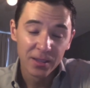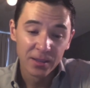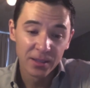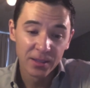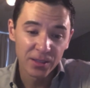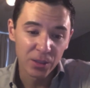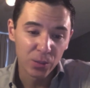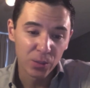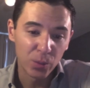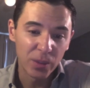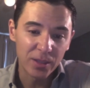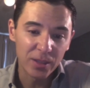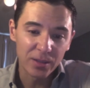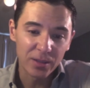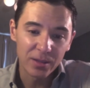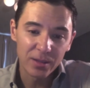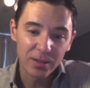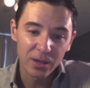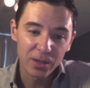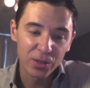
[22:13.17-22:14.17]
listen,
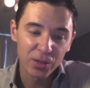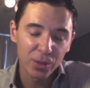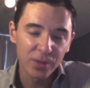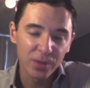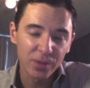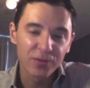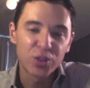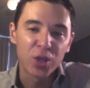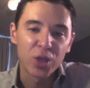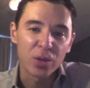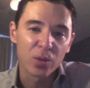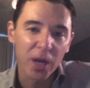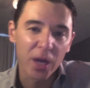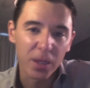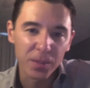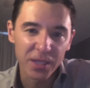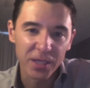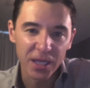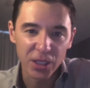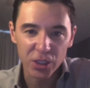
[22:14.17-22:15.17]
we there are sort of general
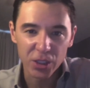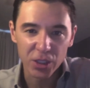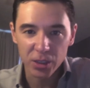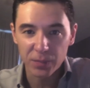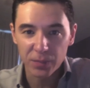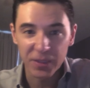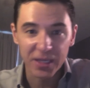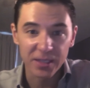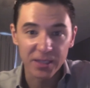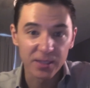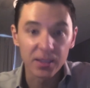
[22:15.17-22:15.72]
recommendations because